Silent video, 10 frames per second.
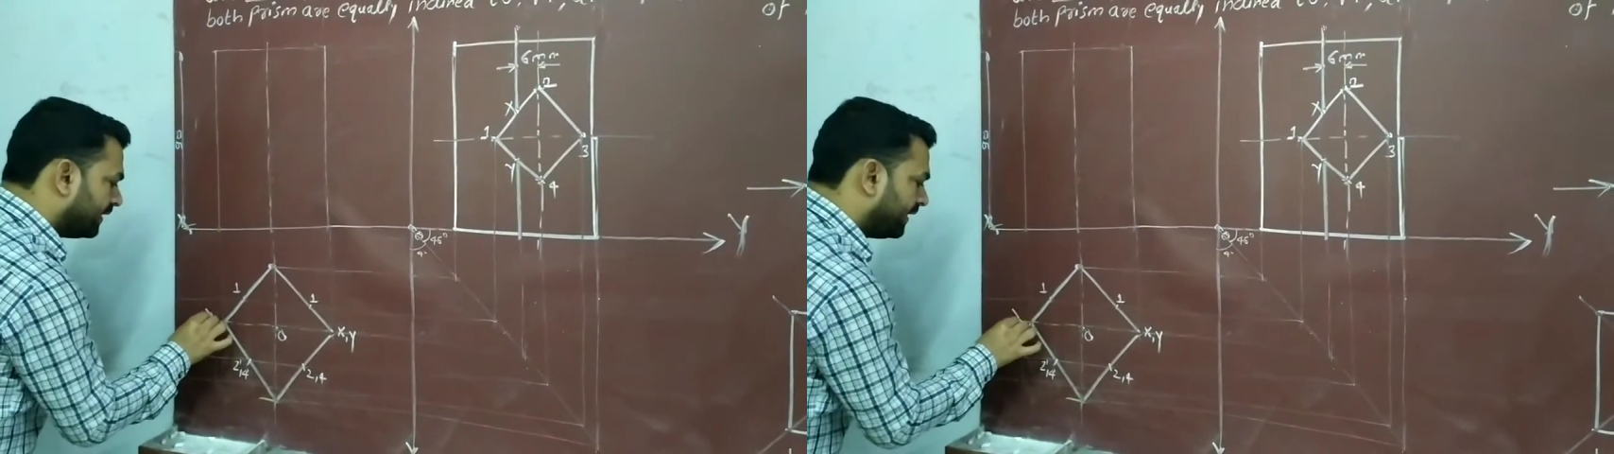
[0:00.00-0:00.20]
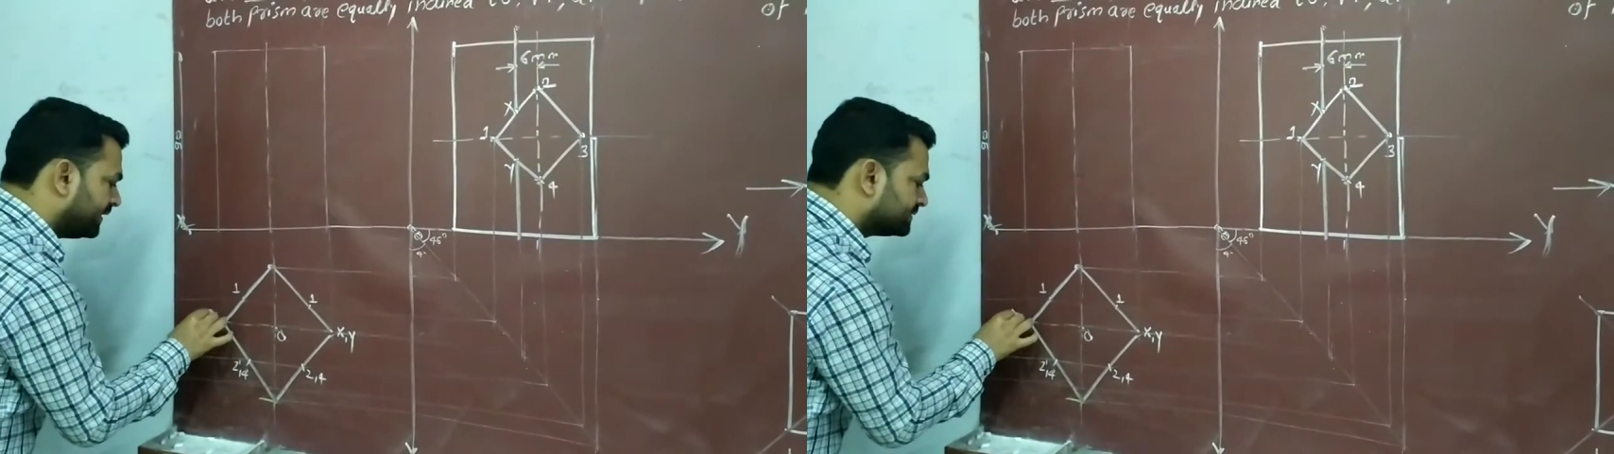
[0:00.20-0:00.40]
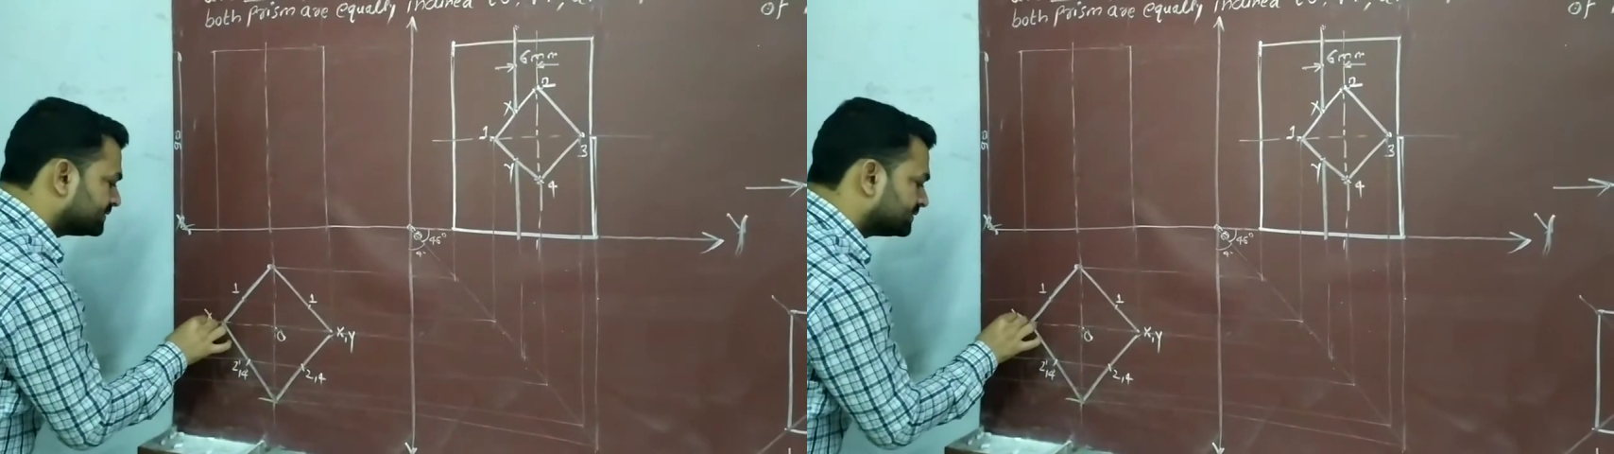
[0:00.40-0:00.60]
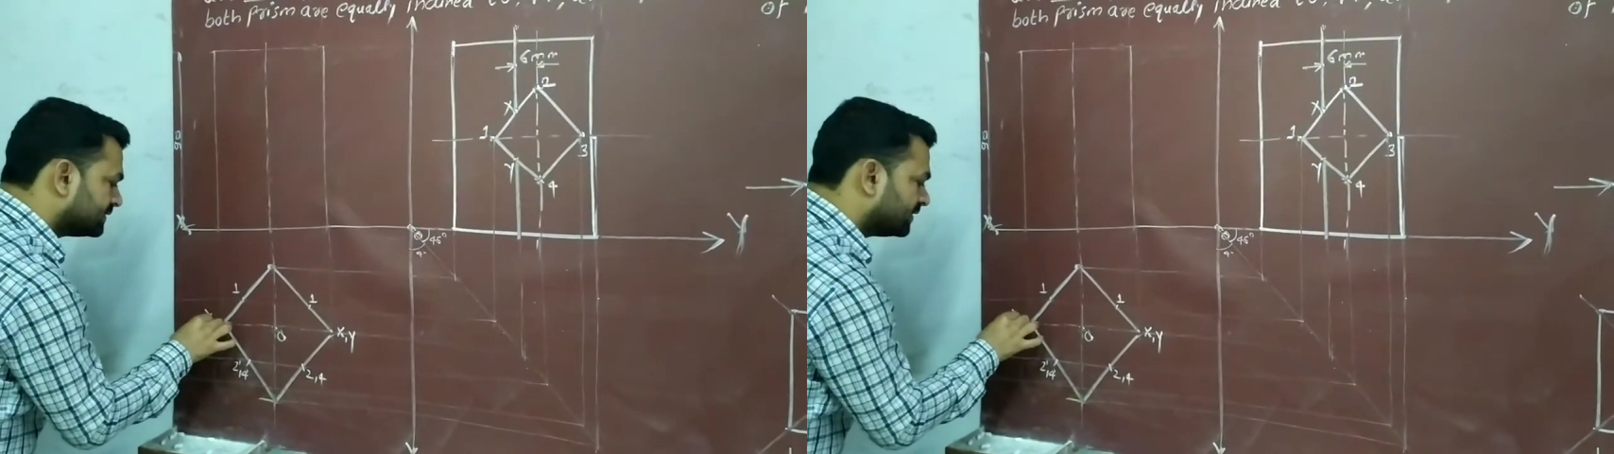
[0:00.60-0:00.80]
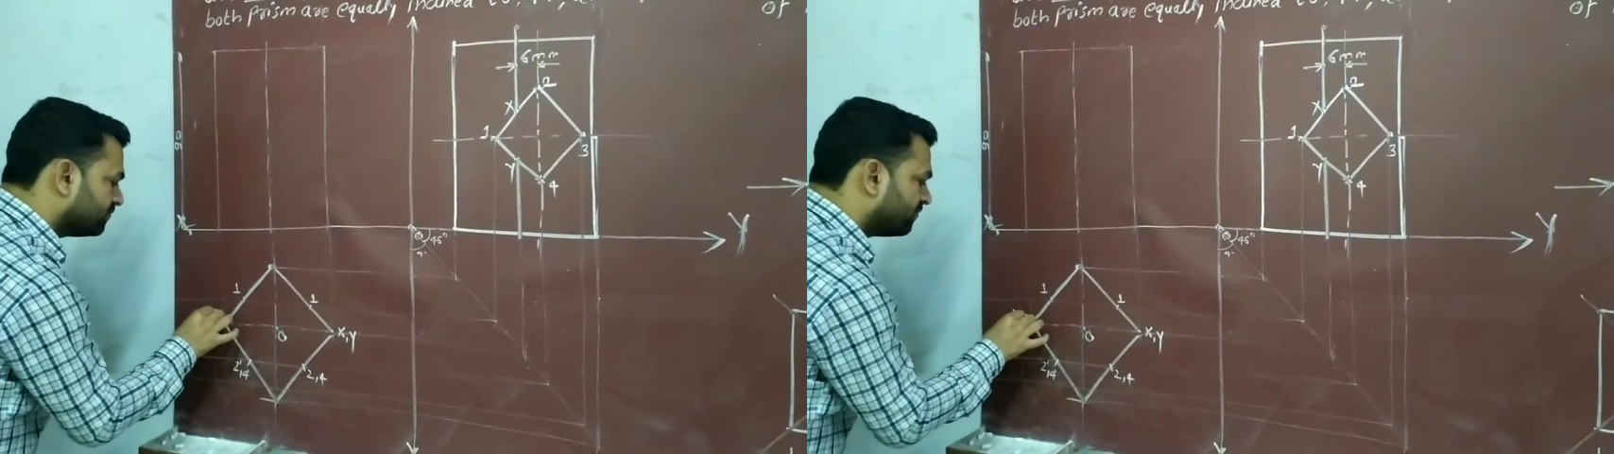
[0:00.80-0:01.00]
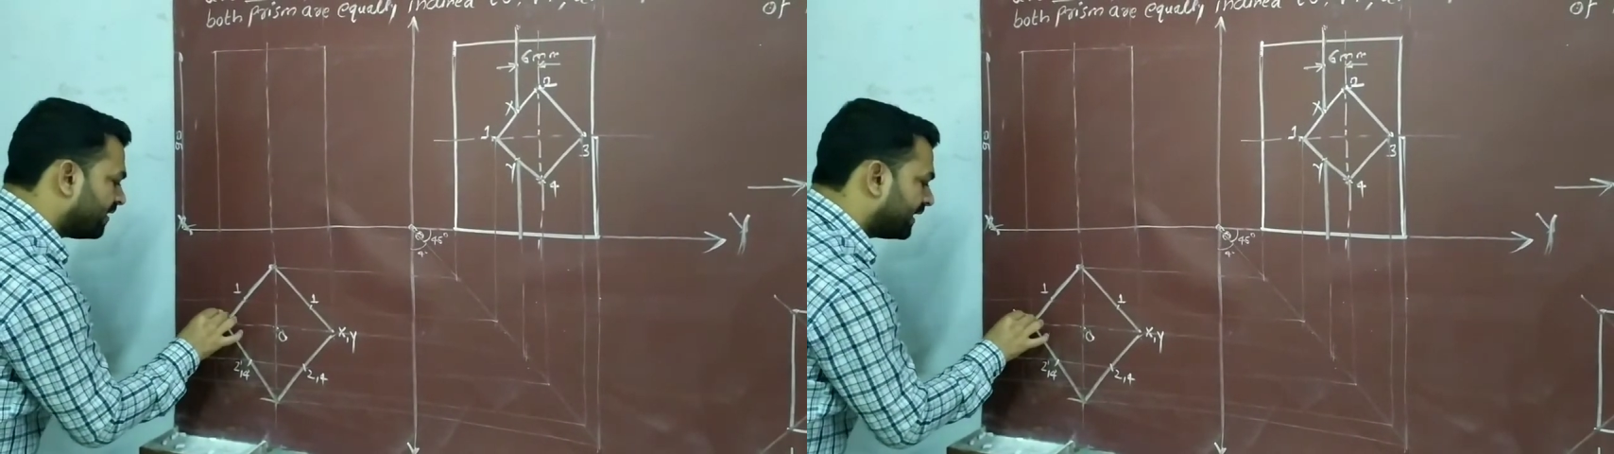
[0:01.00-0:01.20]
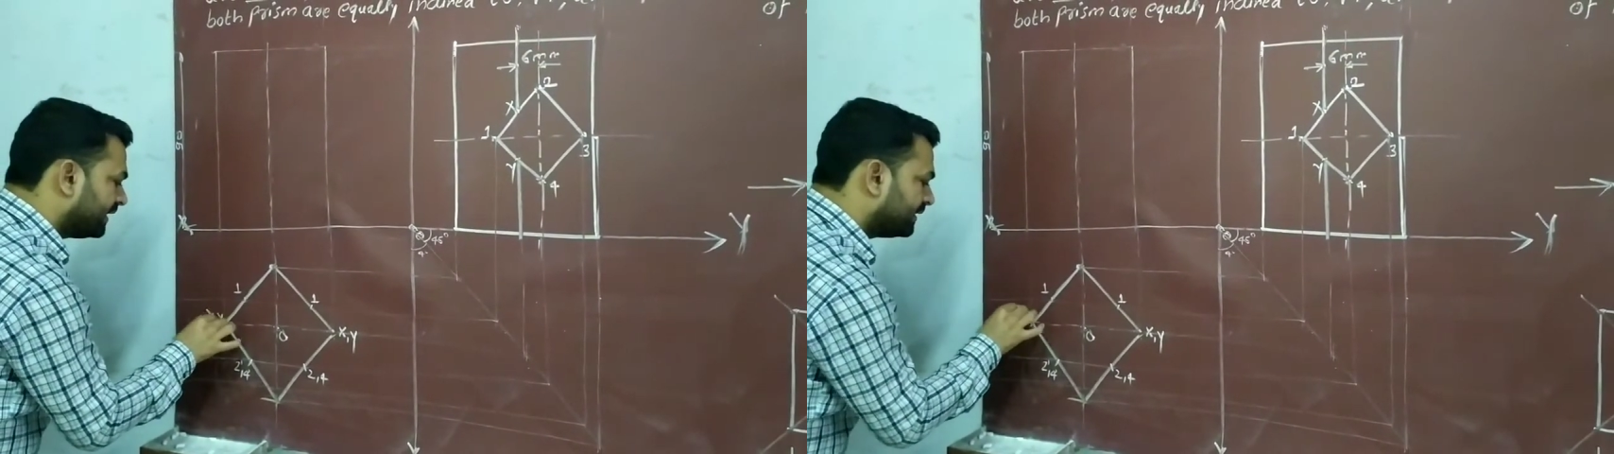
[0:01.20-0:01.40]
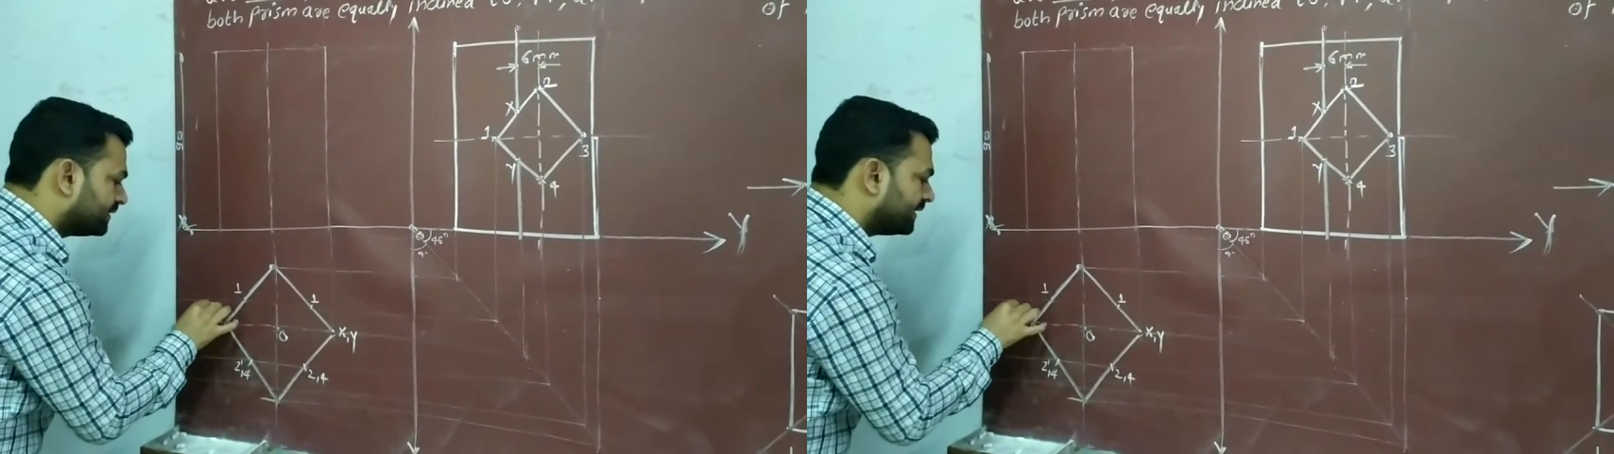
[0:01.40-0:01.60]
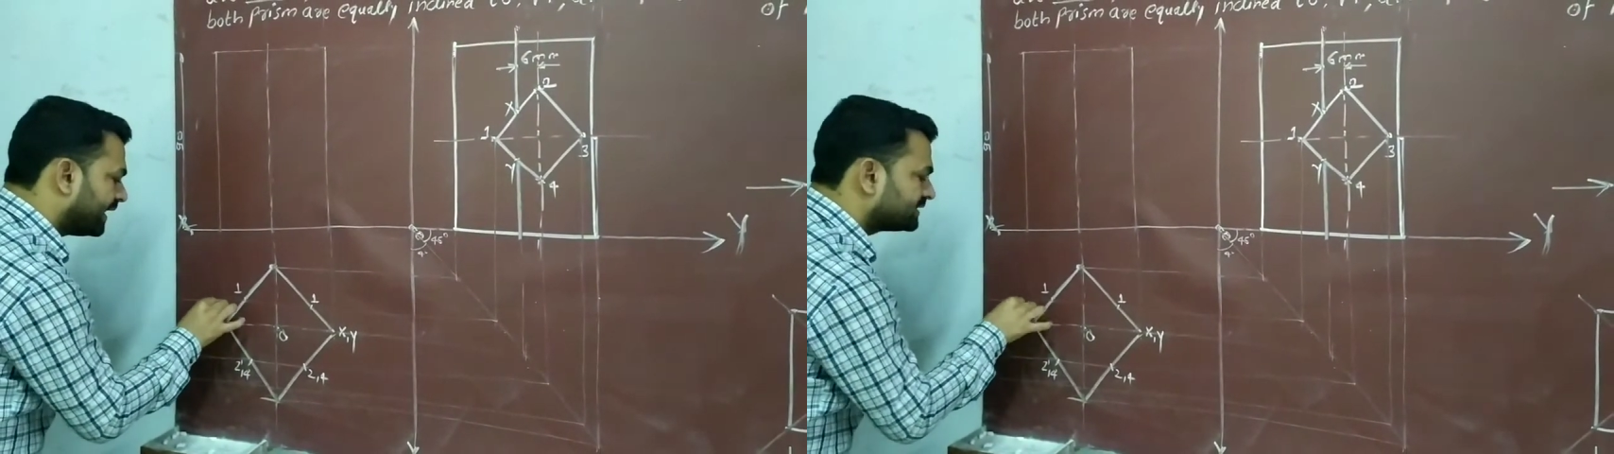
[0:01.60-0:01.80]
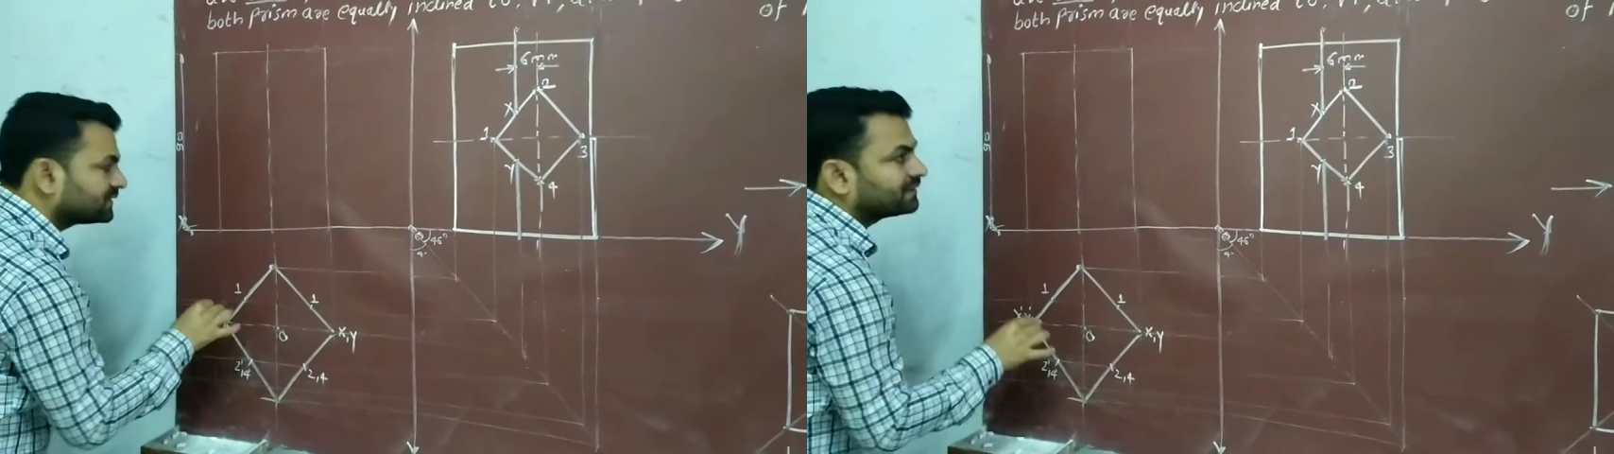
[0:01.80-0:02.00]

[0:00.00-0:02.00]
x and y dash